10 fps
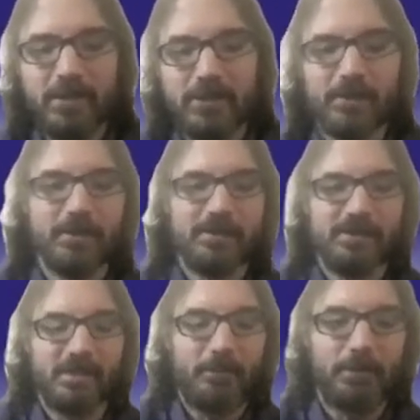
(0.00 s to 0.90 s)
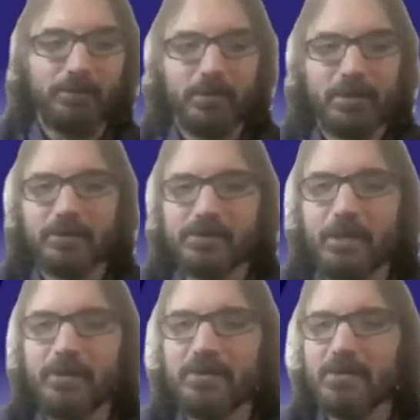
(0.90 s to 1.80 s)
district is a separate political
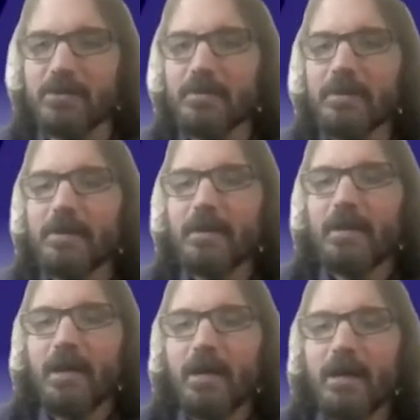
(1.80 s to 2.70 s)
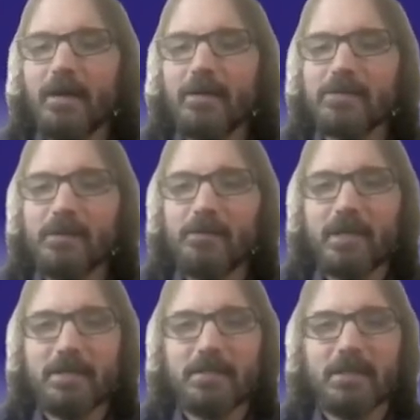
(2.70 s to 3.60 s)
subdivision, separate
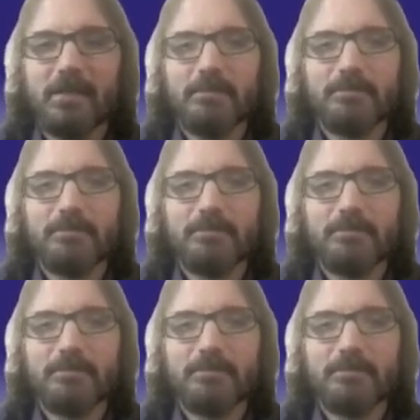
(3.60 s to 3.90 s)
entity.